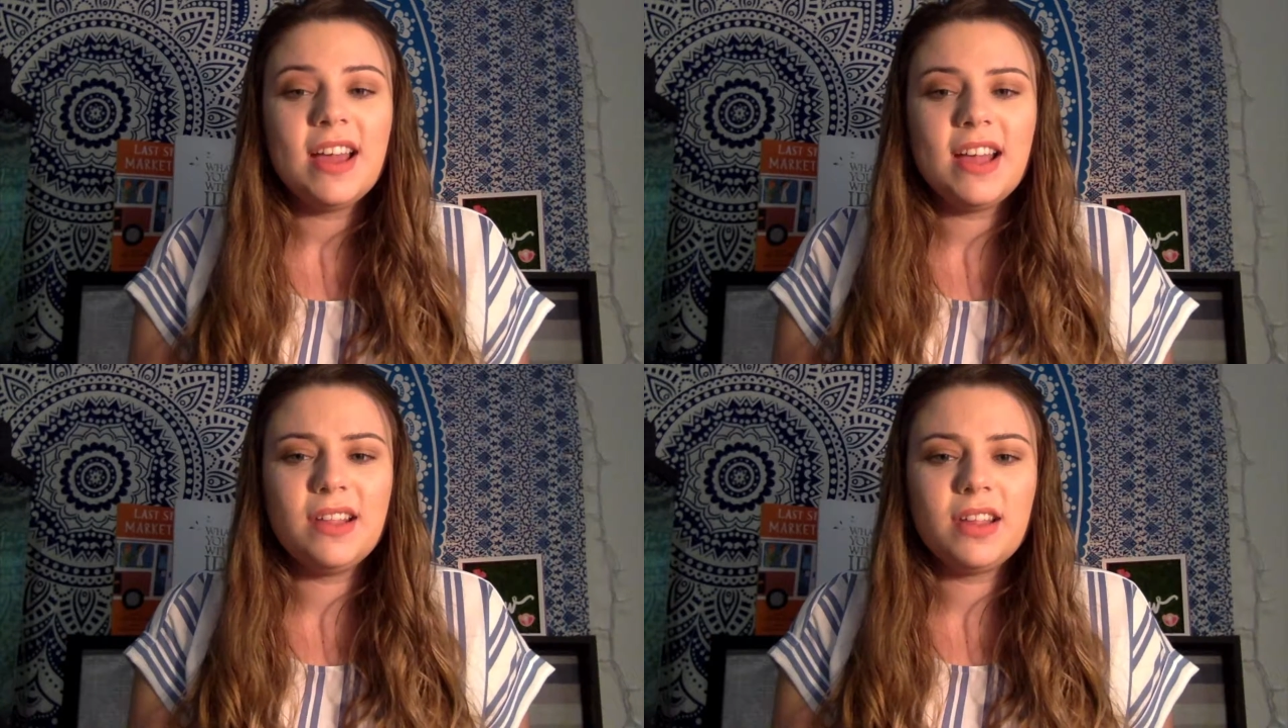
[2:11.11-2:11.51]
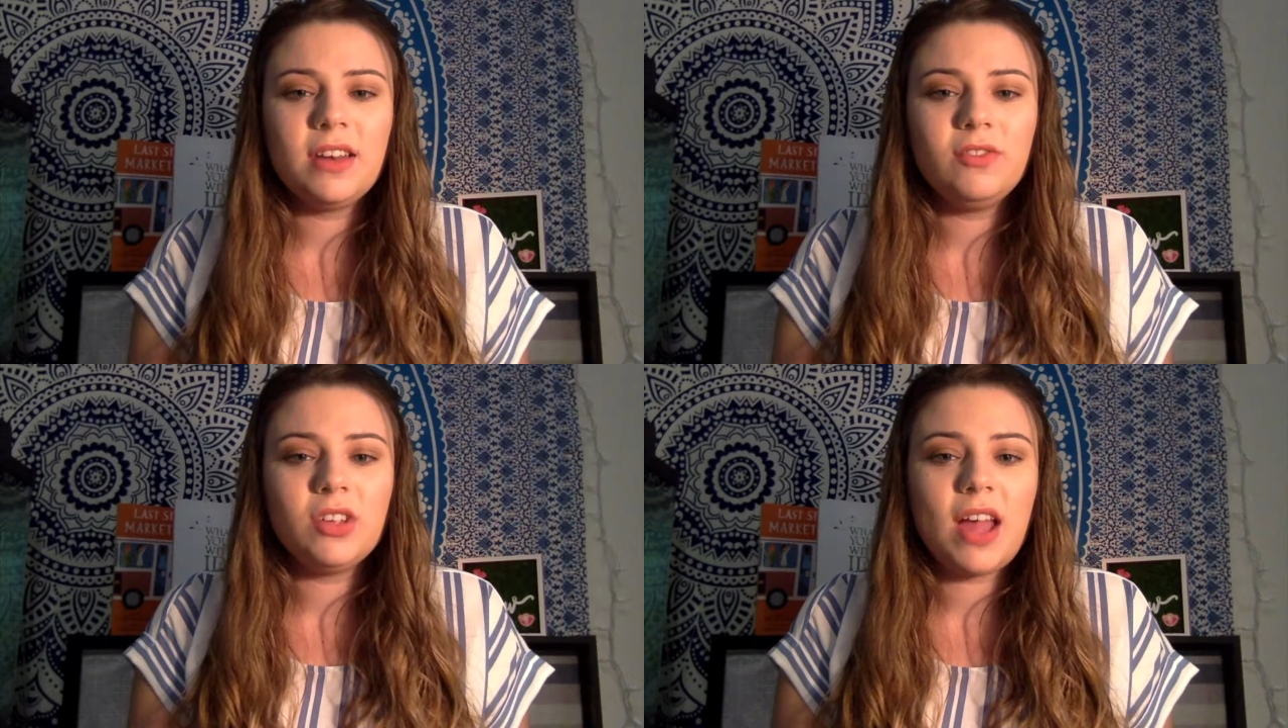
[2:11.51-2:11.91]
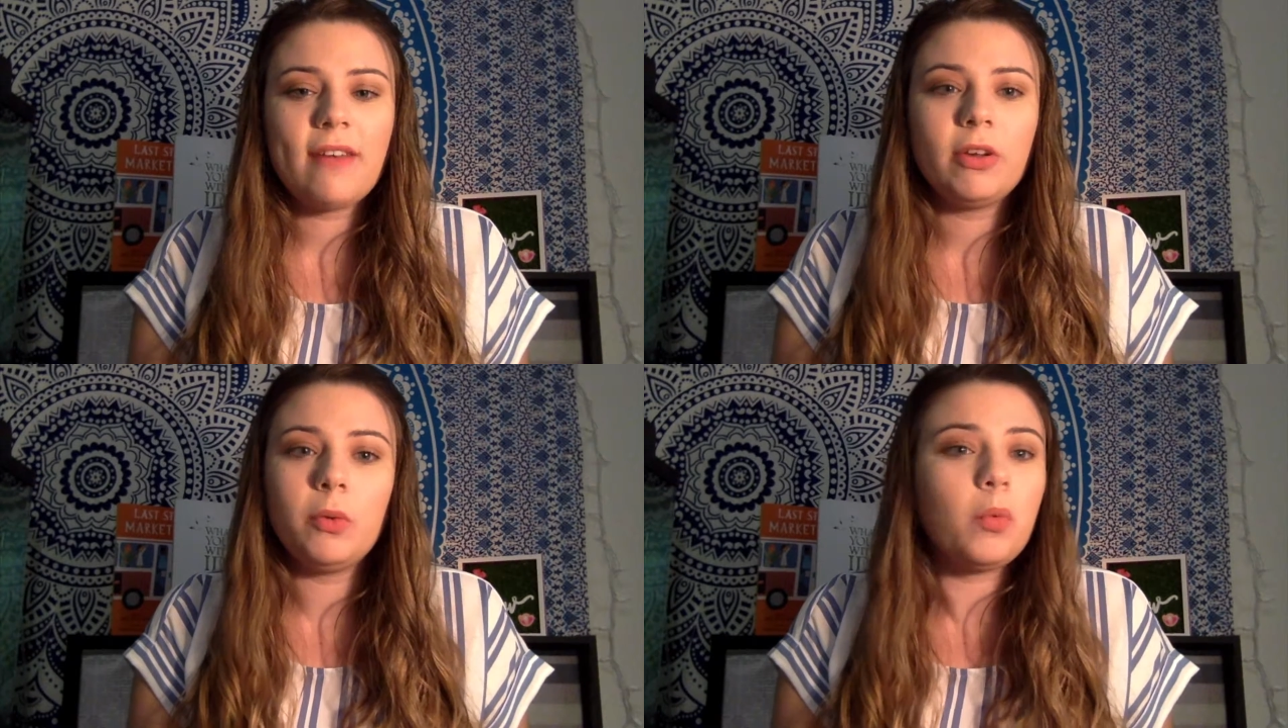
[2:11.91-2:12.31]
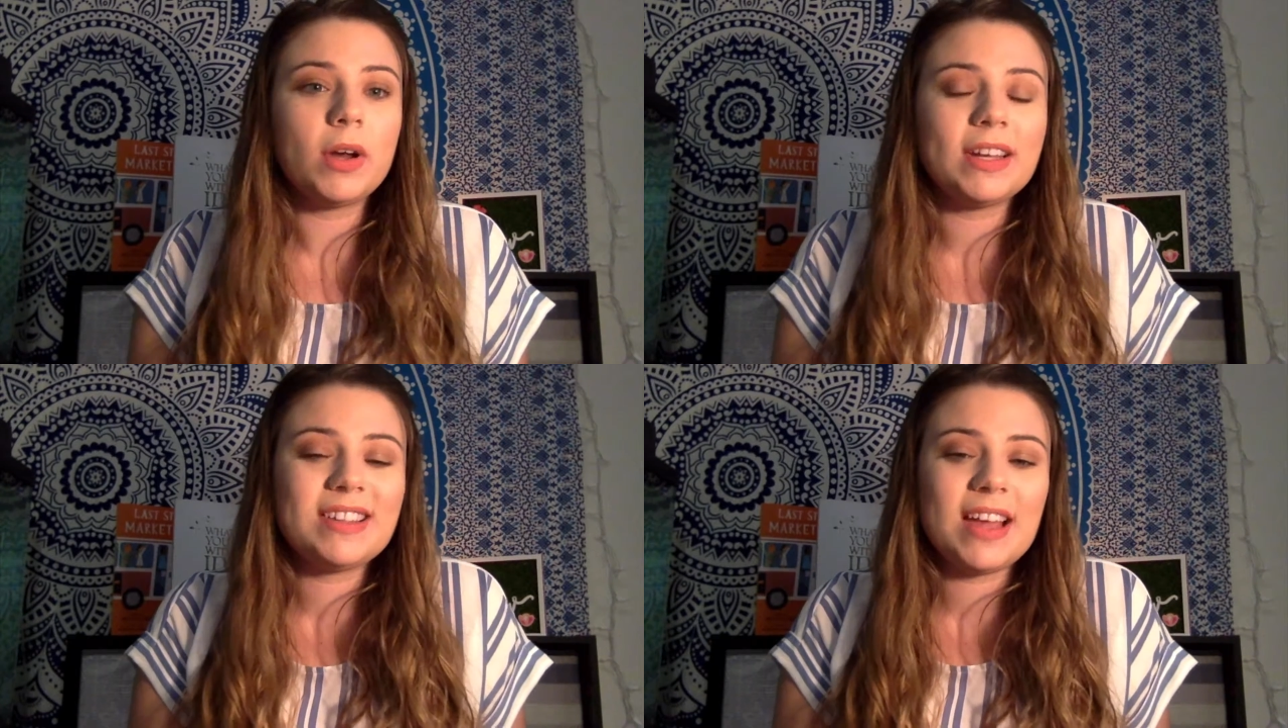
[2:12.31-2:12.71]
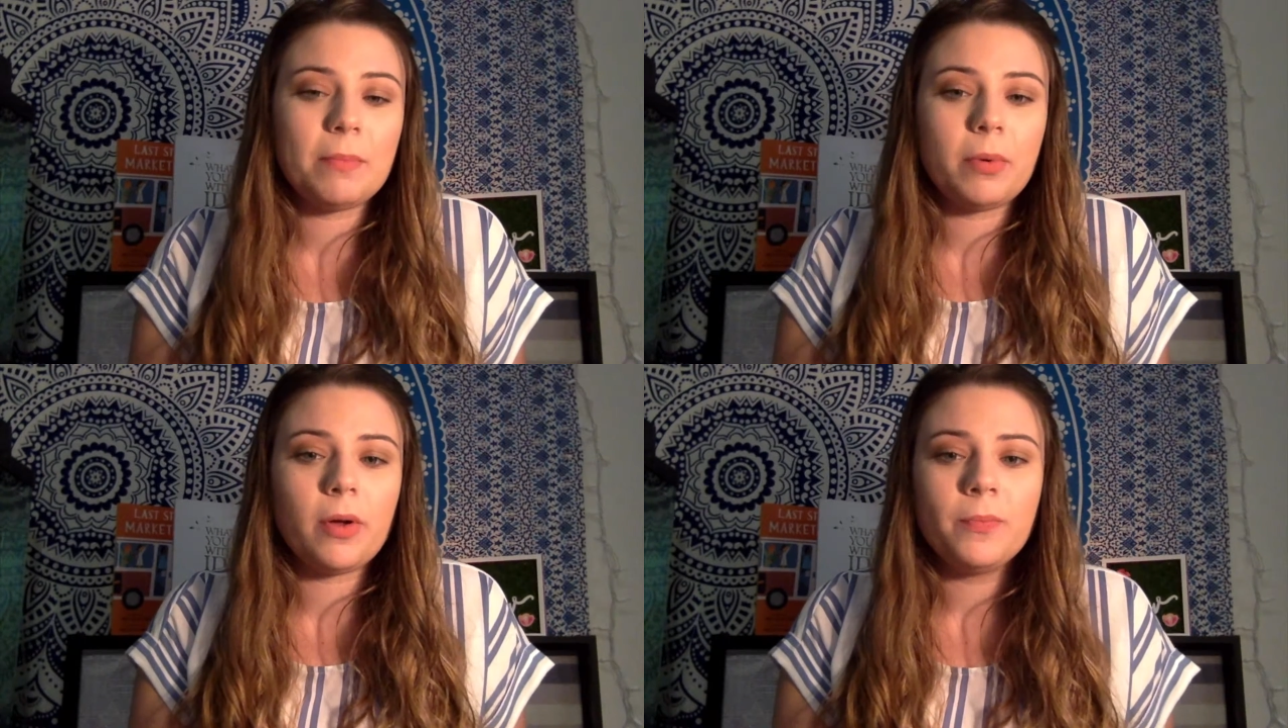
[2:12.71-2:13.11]
instead of just having one
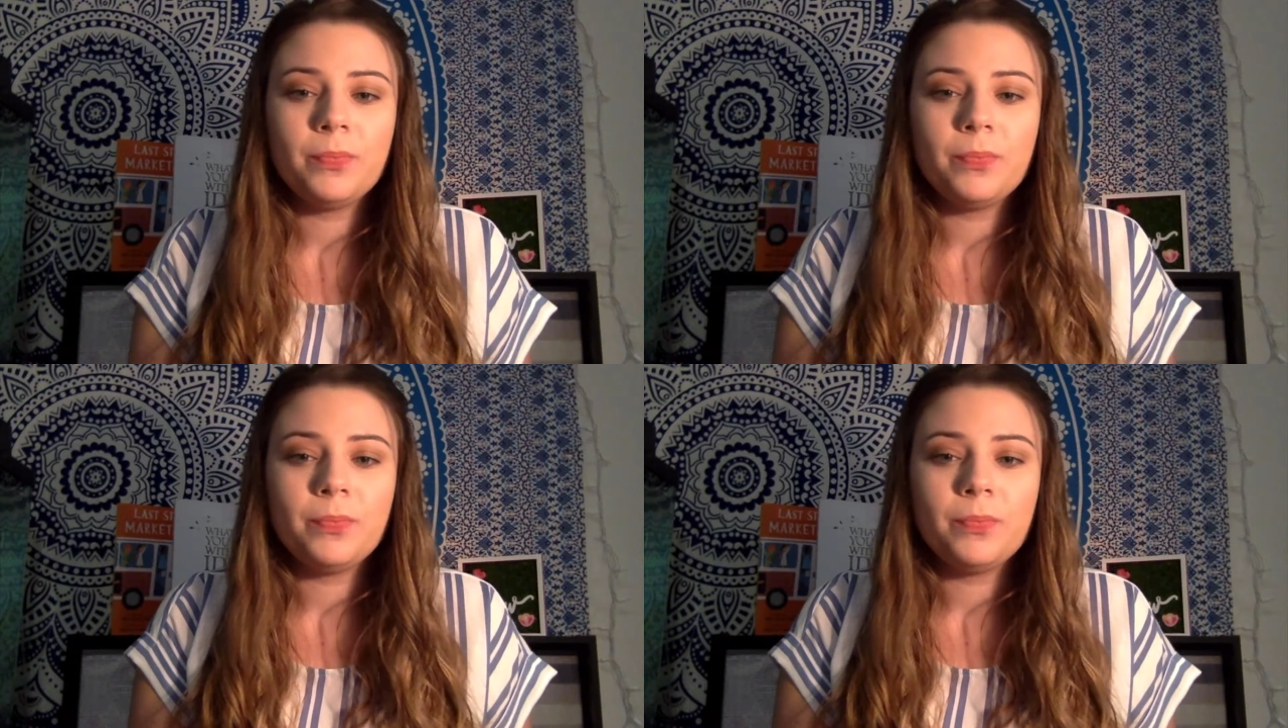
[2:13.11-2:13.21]
example.